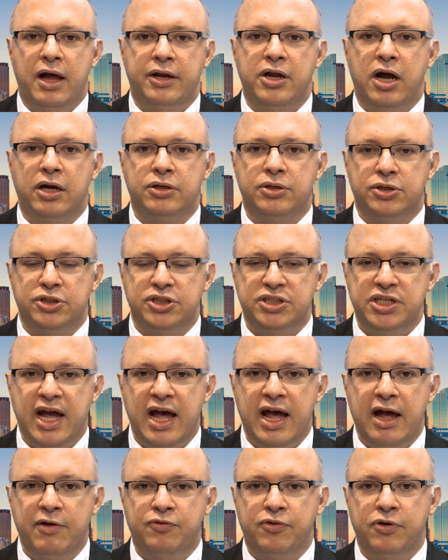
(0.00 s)
Dr.
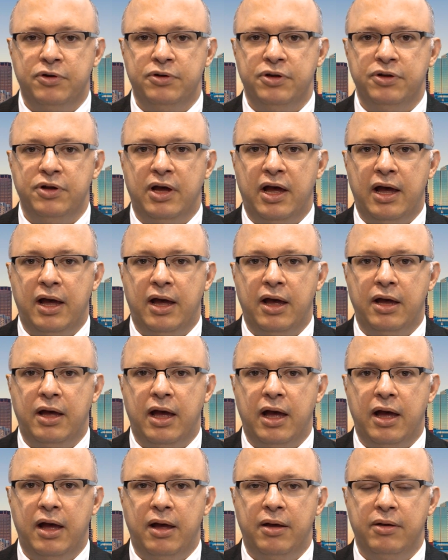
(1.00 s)
Shah from
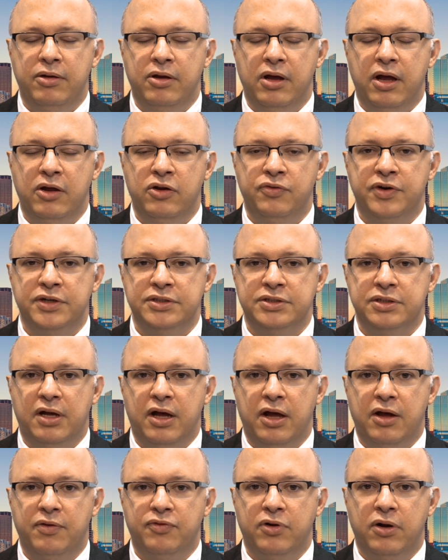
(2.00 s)
University
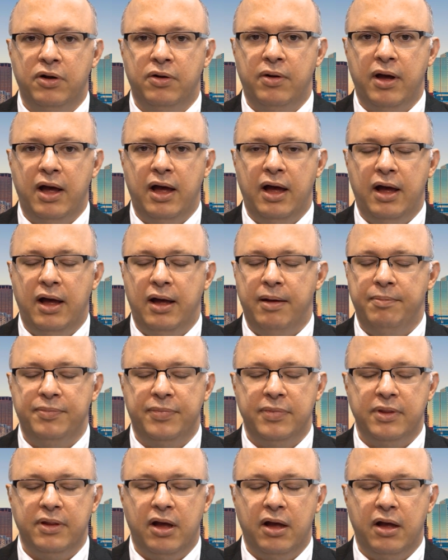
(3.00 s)
of
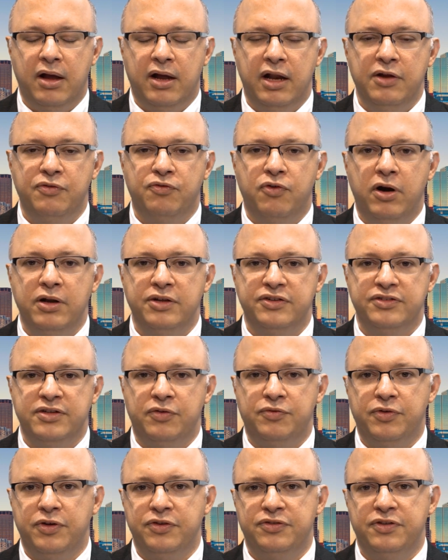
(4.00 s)
California,
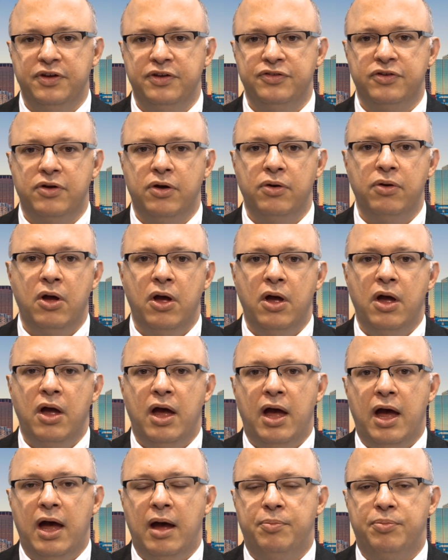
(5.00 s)
San Francisco,
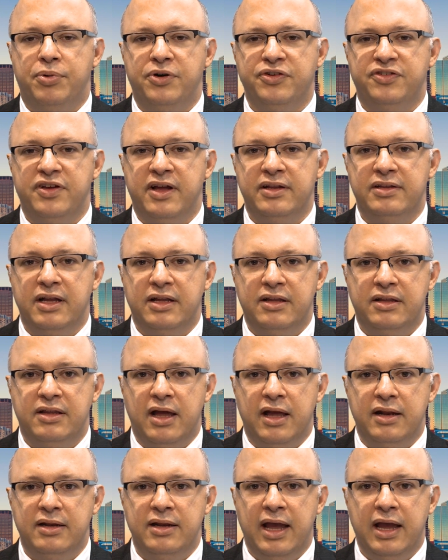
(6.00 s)
presented
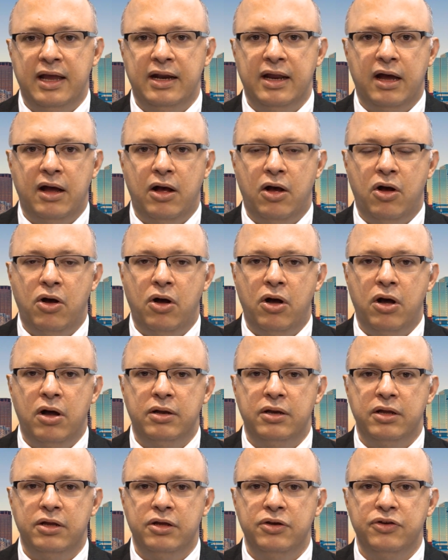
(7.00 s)
data
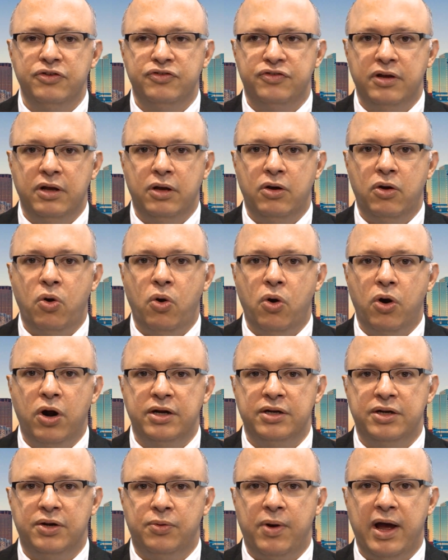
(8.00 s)
on using
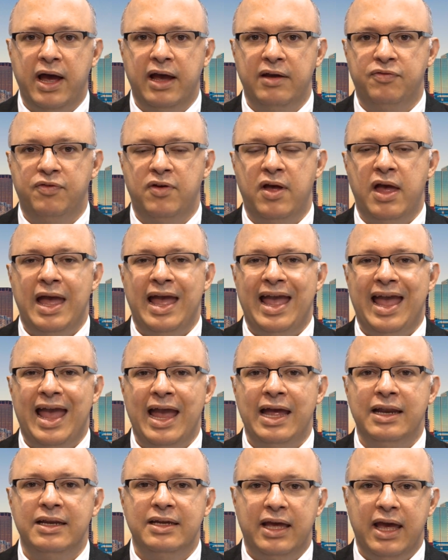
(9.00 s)
cord-derived
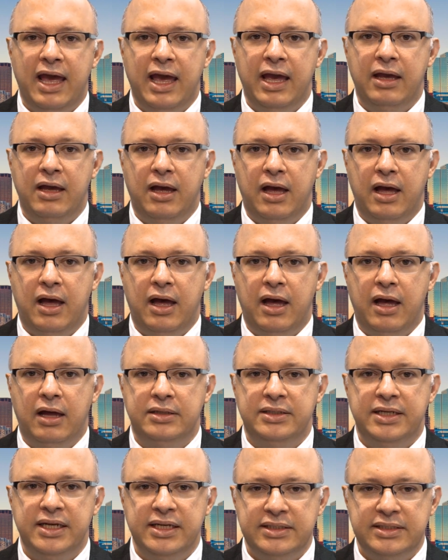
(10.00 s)
NK
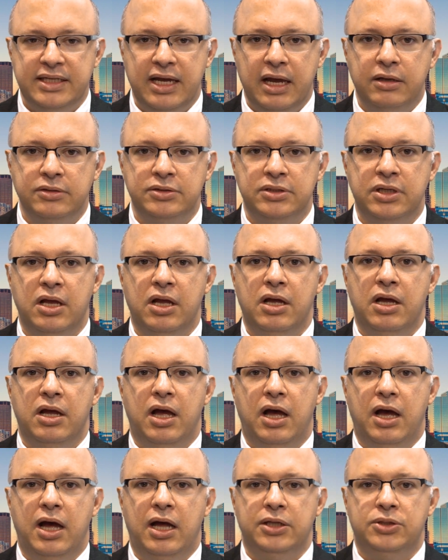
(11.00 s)
T cells
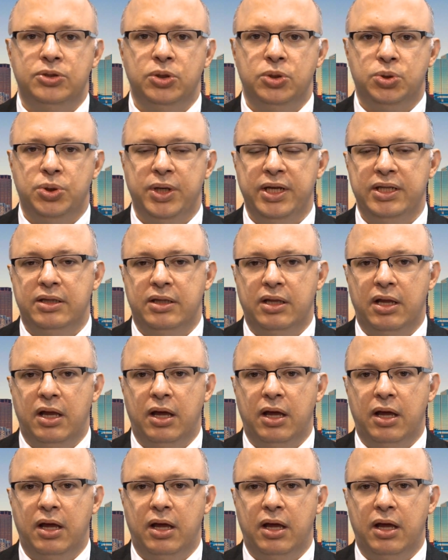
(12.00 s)
to treat